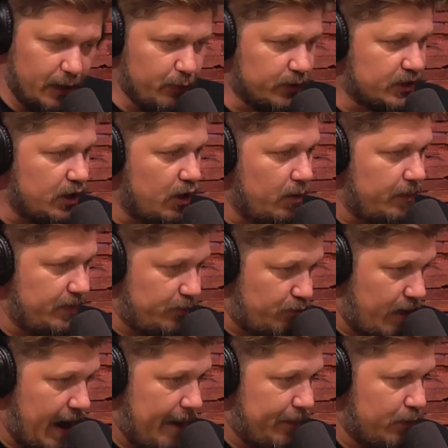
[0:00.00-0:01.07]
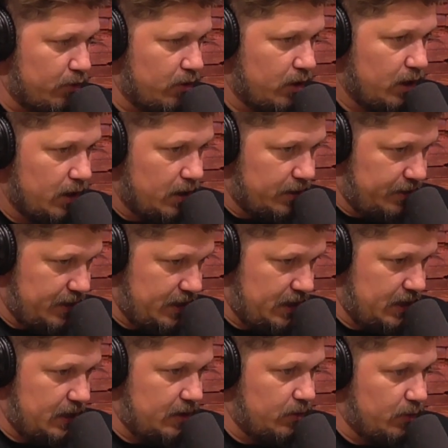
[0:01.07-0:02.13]
It would come in the wrapper
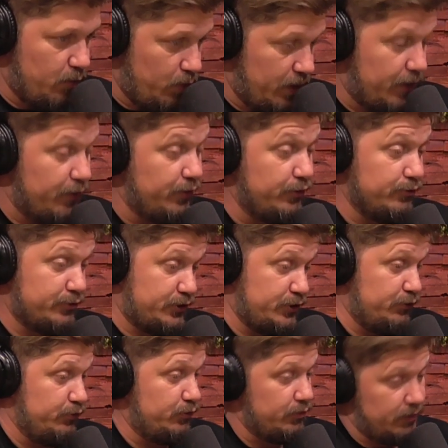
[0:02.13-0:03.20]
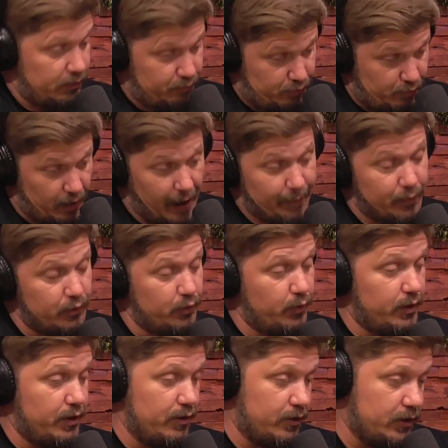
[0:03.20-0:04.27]
that we are used to, the wrapper that we
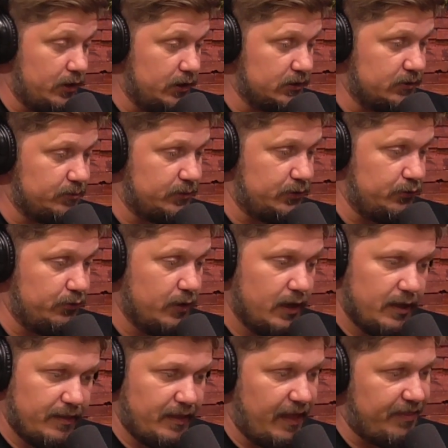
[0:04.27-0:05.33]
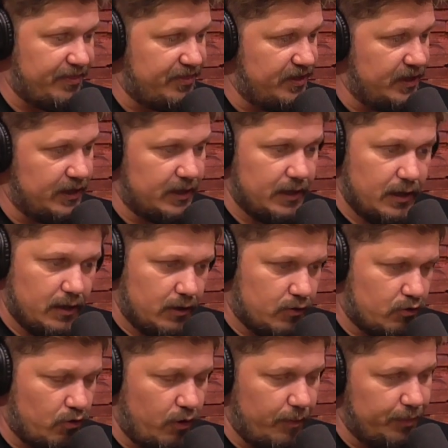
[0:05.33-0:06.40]
are accustomed to, that thick,
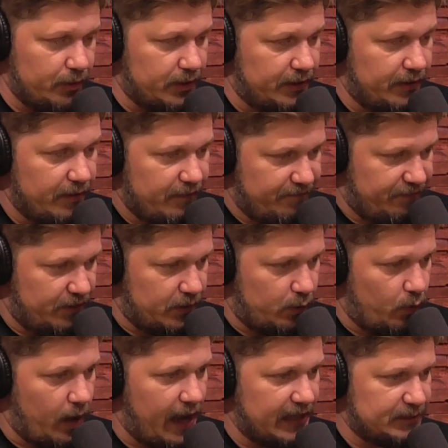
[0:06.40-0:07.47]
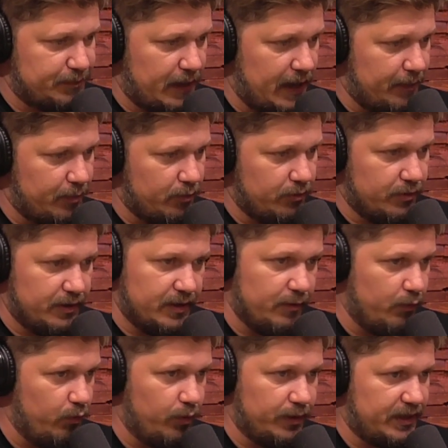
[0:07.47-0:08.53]
crumply fucking wax paper
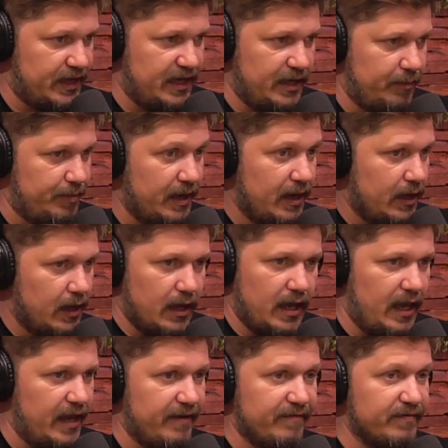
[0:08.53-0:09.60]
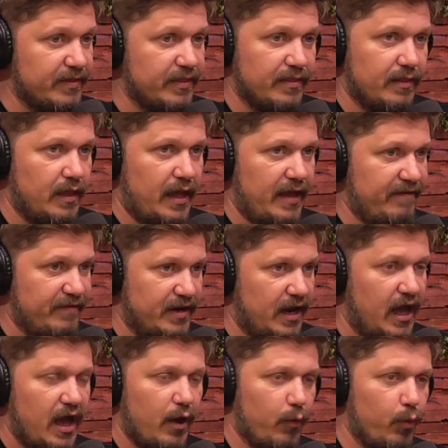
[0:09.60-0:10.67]
that would keep
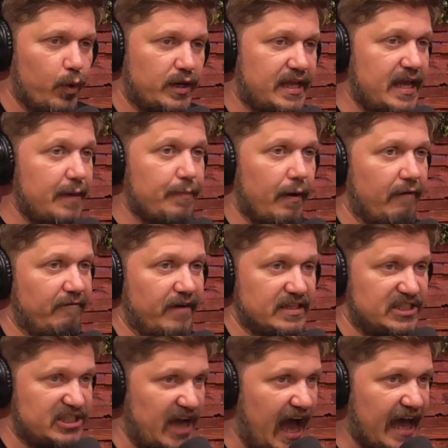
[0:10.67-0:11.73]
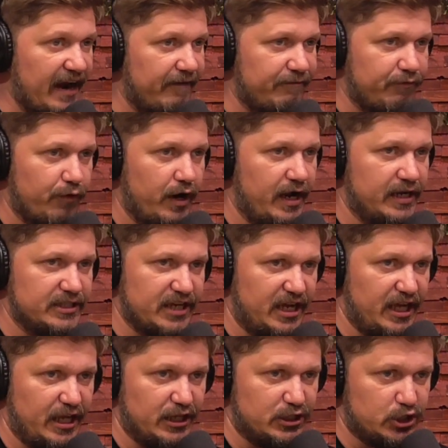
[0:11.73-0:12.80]
would keep a vagina fresh
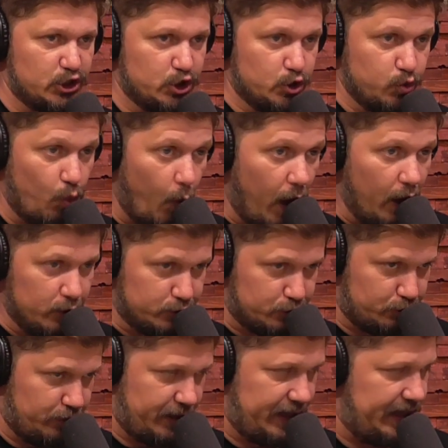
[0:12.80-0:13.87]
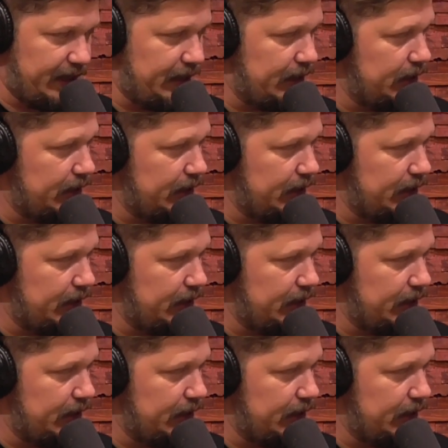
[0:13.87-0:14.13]
and sweltering heat.